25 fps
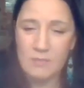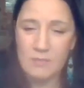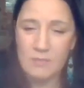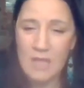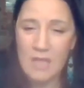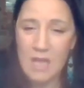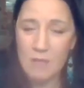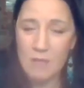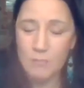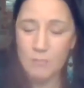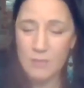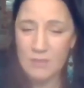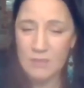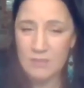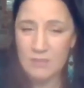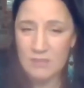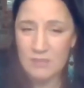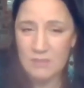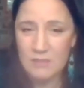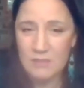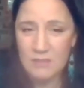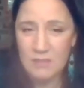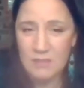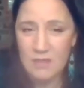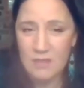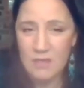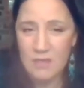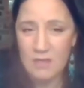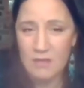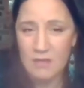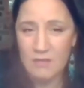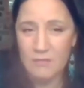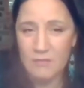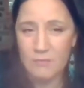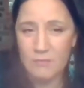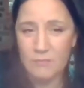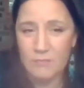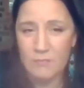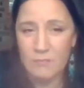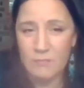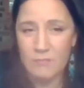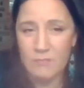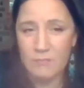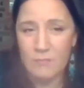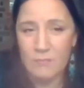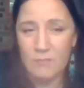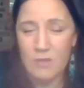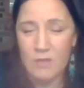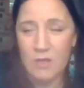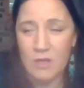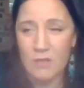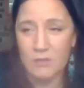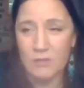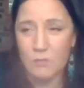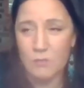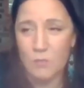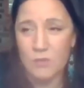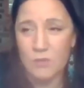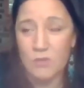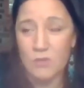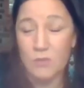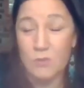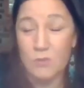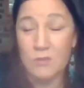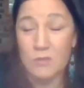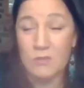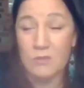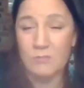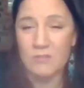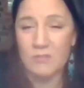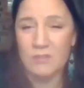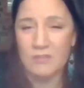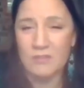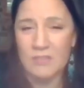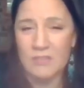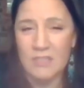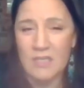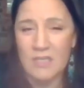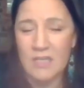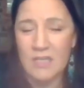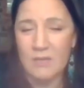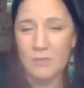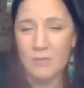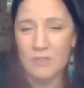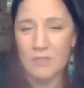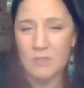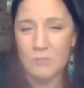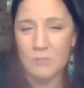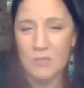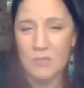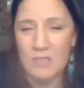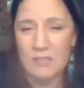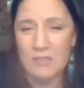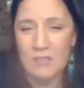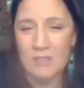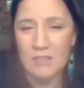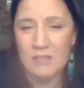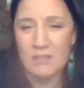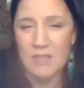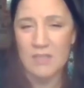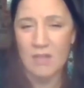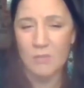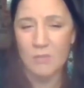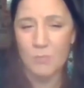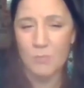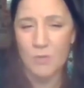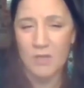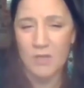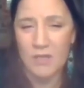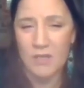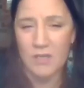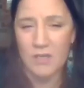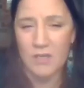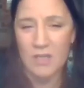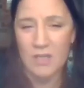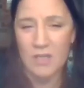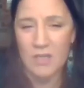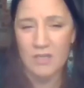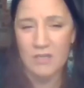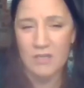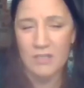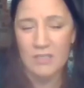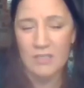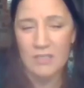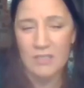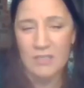campus called Wajukum Dultina, which means let's help one another.